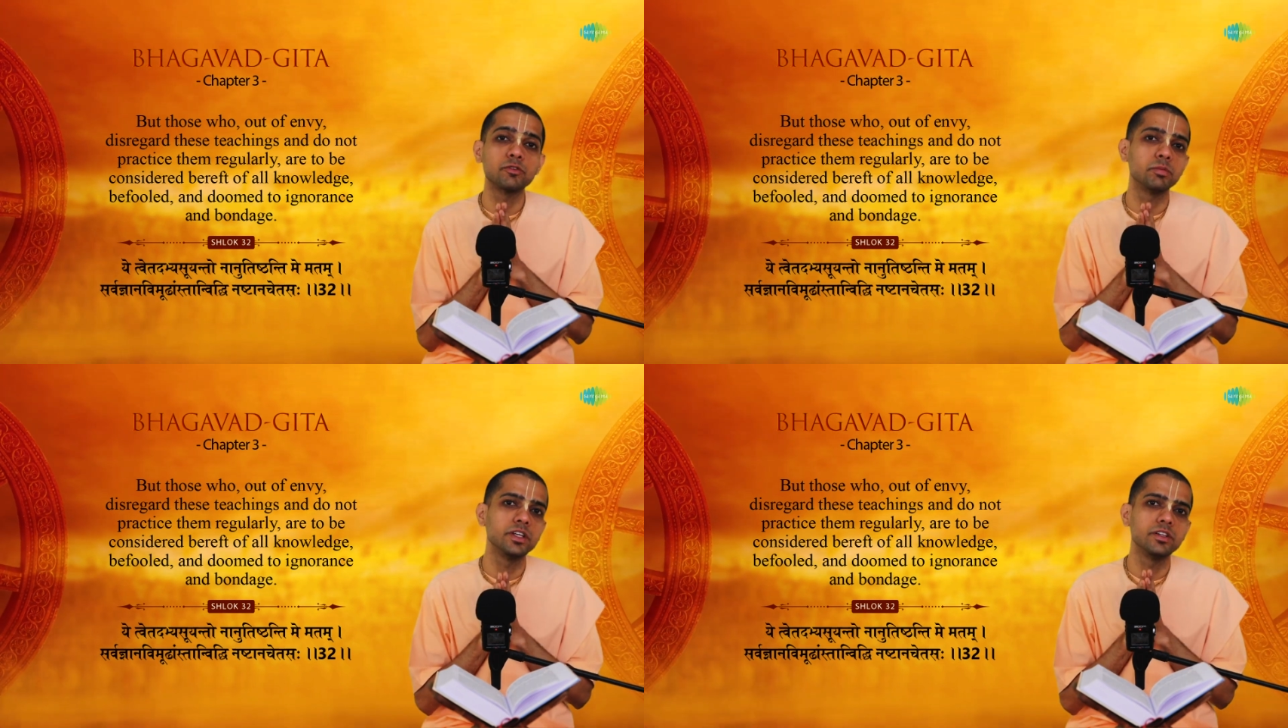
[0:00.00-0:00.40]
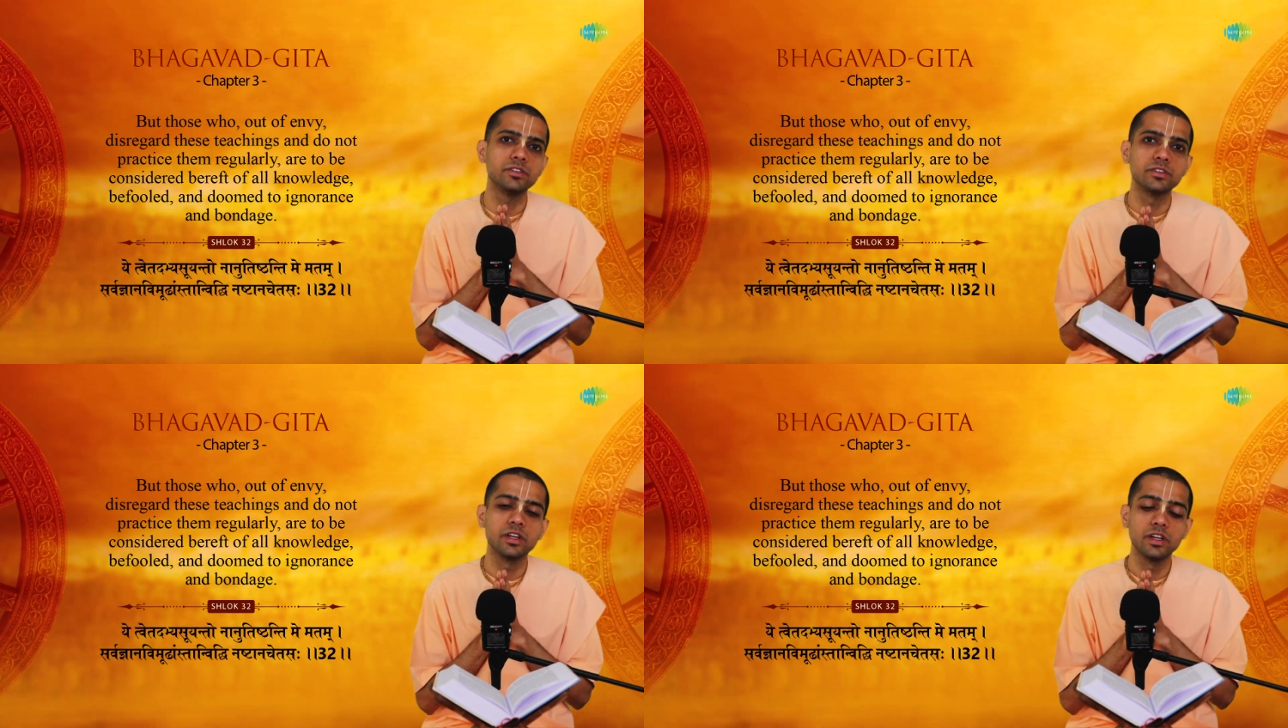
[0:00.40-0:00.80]

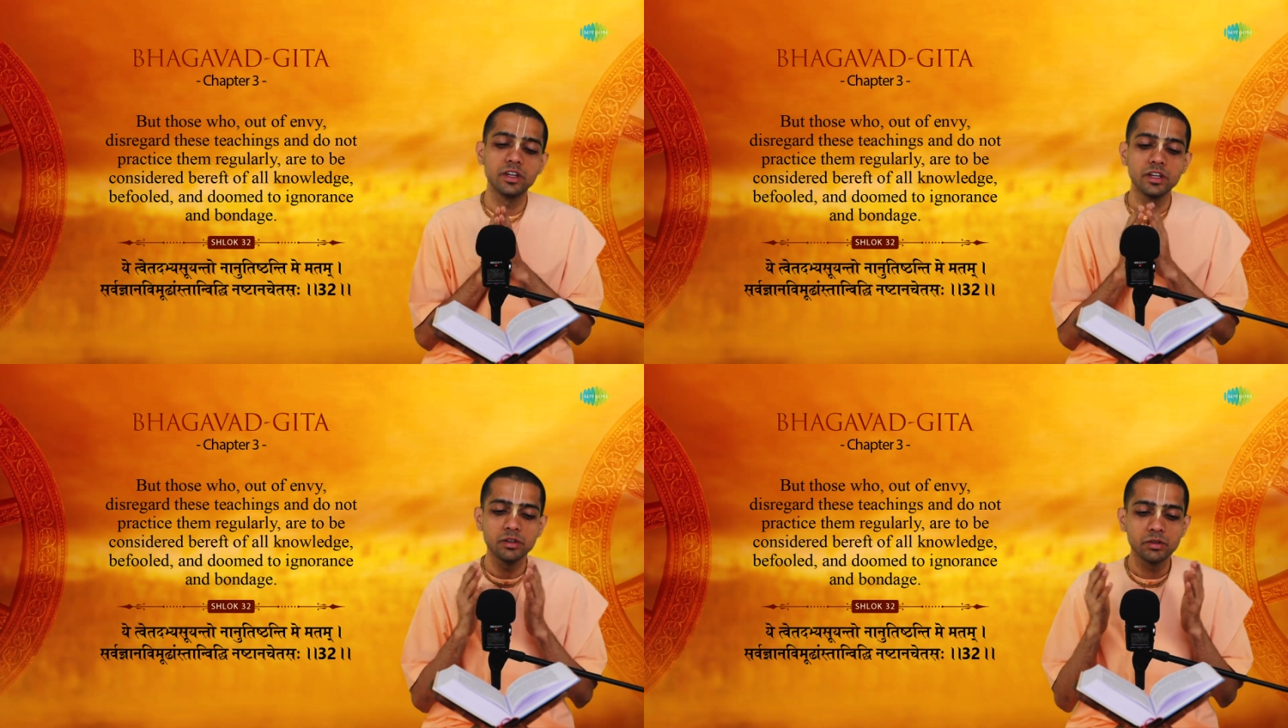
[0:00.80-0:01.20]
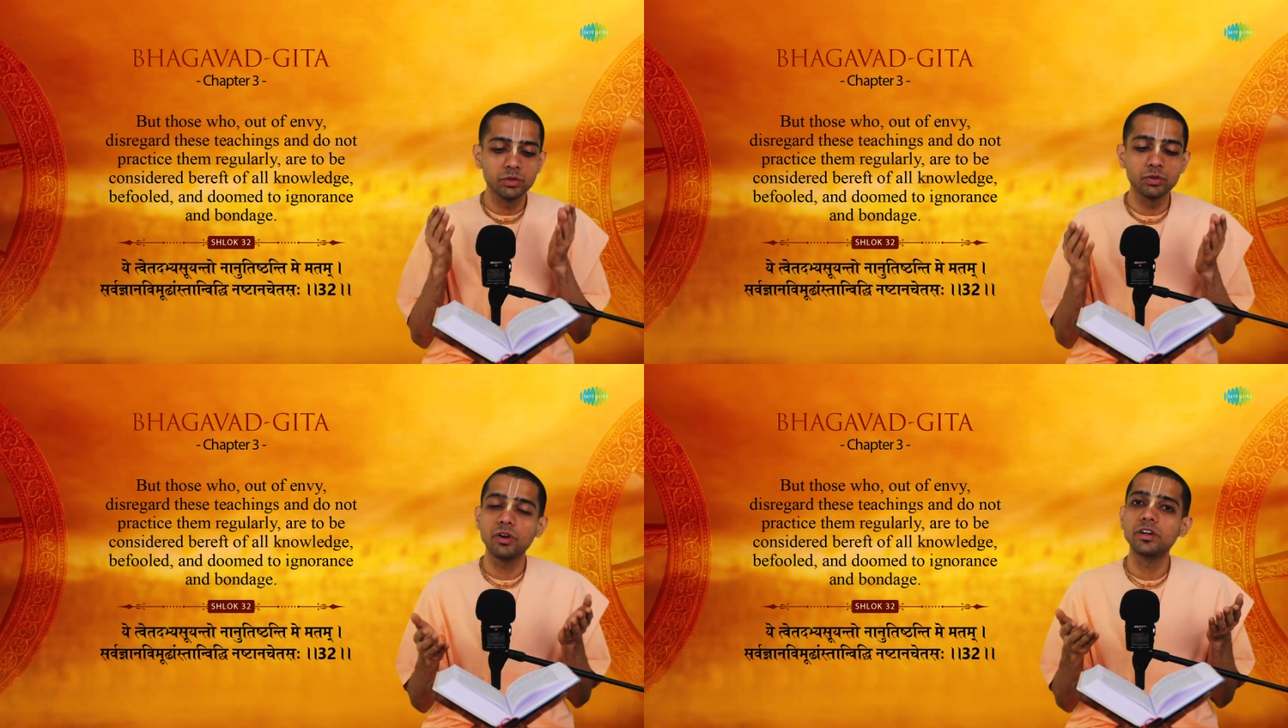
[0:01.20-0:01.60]
please do
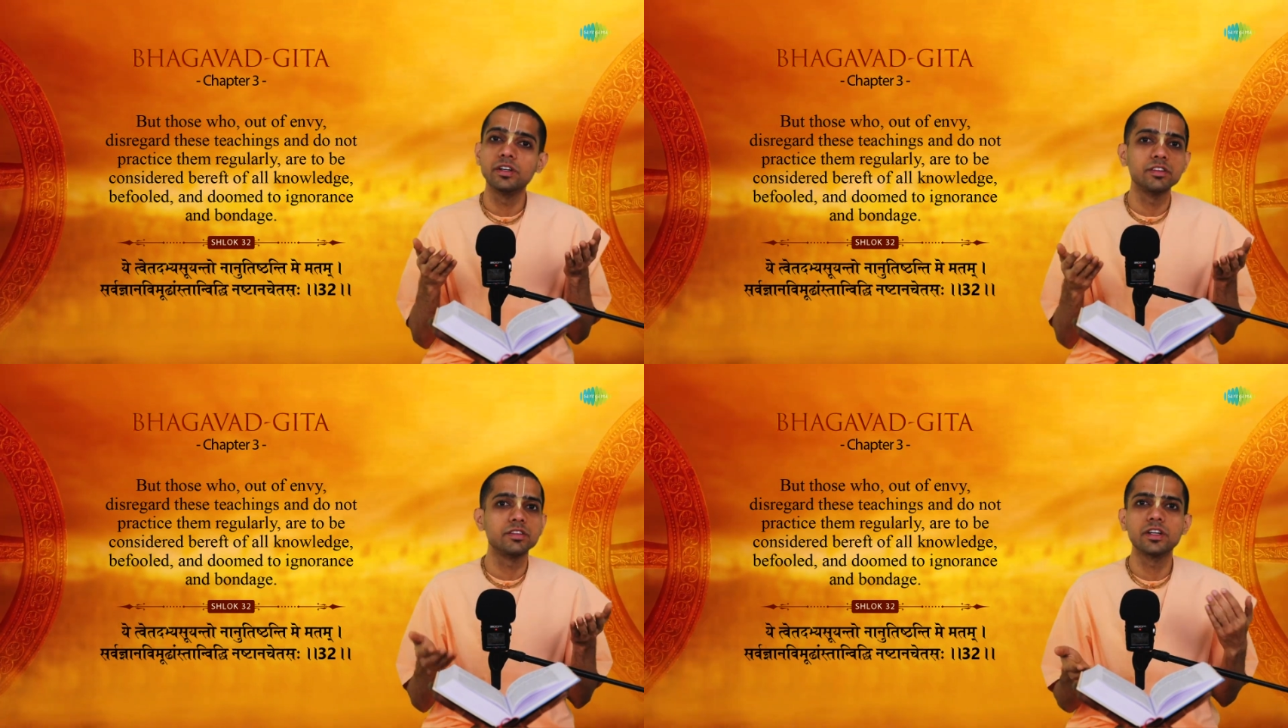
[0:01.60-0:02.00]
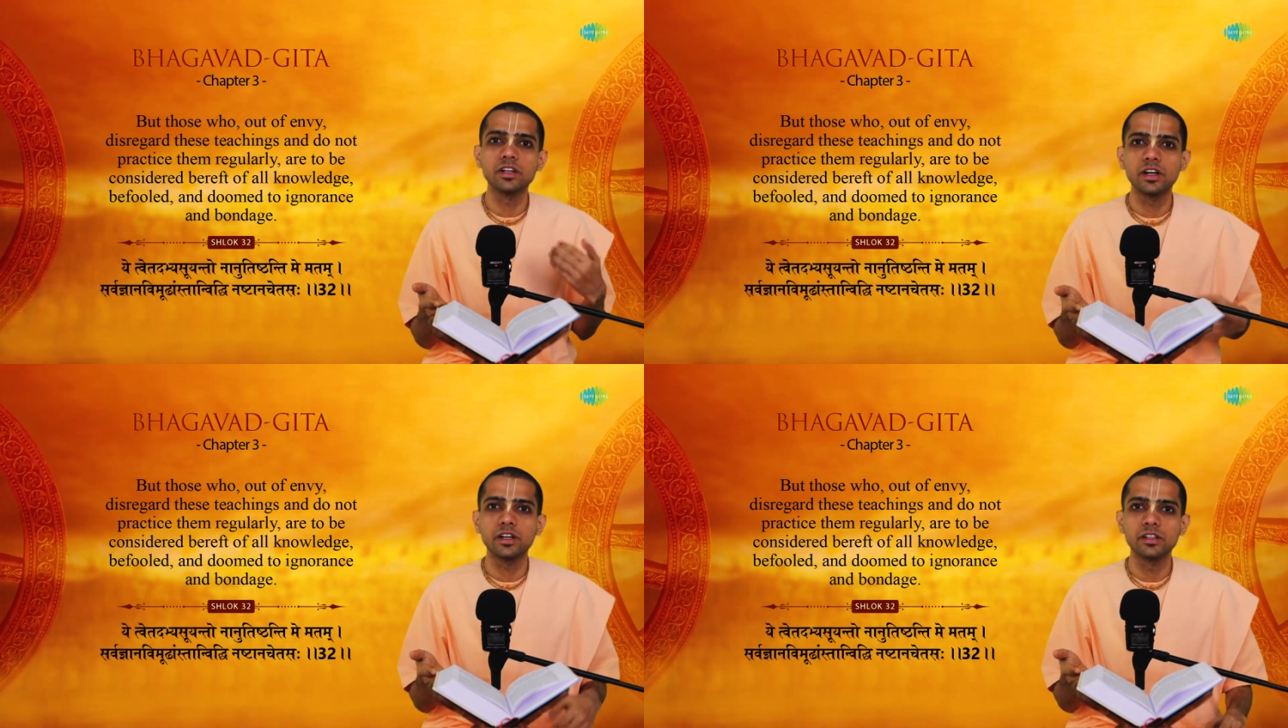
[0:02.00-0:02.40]
not
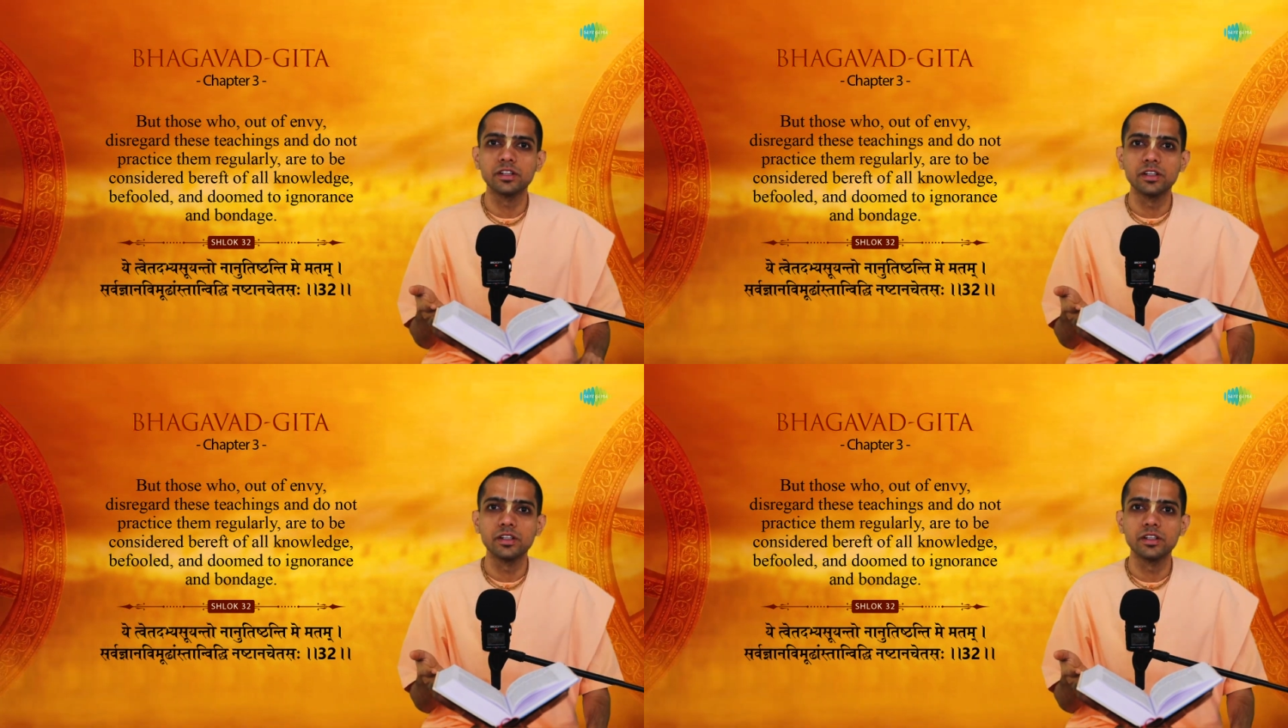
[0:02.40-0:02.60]
disregard.